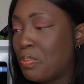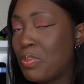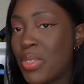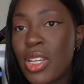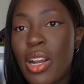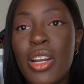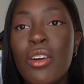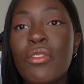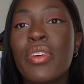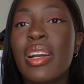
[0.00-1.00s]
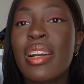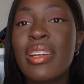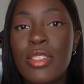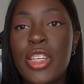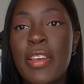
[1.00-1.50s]
started over,
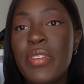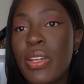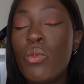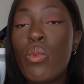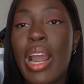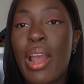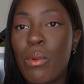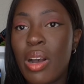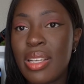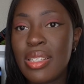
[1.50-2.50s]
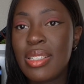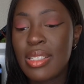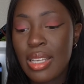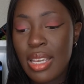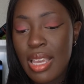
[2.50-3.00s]
shifted where I
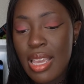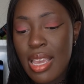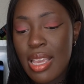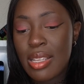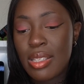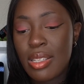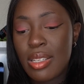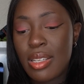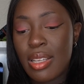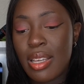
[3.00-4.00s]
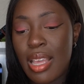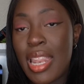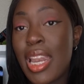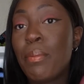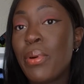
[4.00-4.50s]
was, and
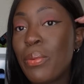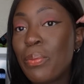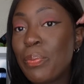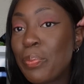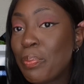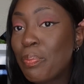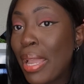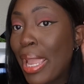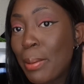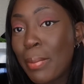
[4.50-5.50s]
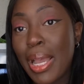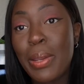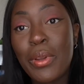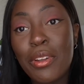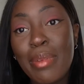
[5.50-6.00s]
then I put my hair
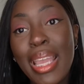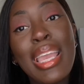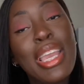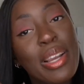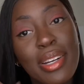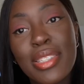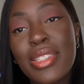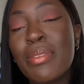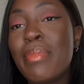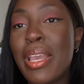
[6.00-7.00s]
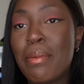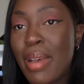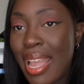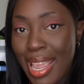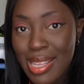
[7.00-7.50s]
behind one of my ears to make
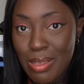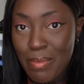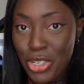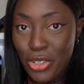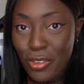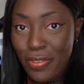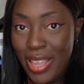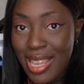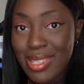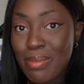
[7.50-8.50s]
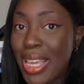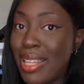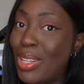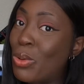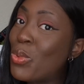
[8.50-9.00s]
my asymmetrical face make
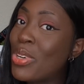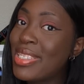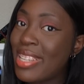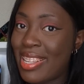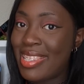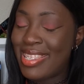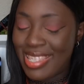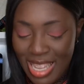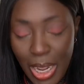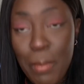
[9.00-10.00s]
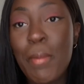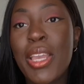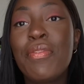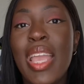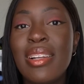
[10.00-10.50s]
a little more sense. I'm a
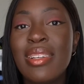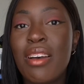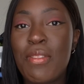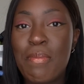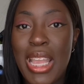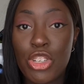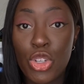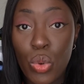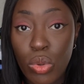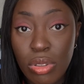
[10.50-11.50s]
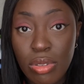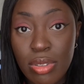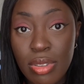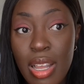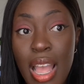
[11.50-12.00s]
big fan of the band Tool.
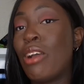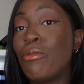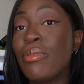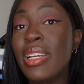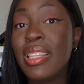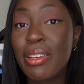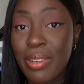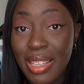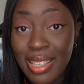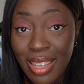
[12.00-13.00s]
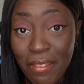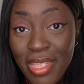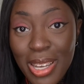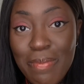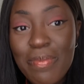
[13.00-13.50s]
I really love
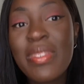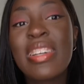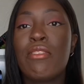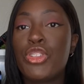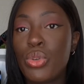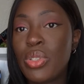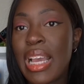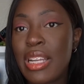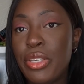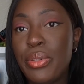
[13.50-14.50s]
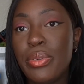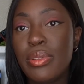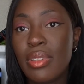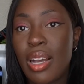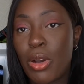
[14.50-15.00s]
them. I have a Tool
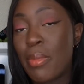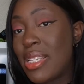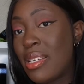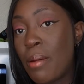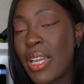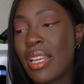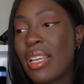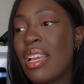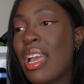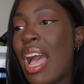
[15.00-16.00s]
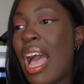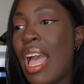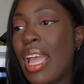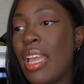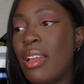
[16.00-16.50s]
tattoo on my stomach.
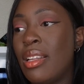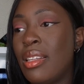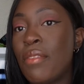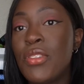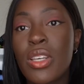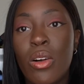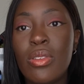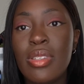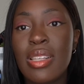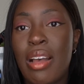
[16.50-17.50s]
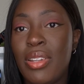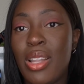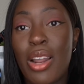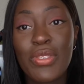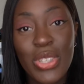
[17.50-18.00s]
I love skulls. I have a
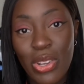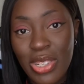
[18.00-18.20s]
lot of skull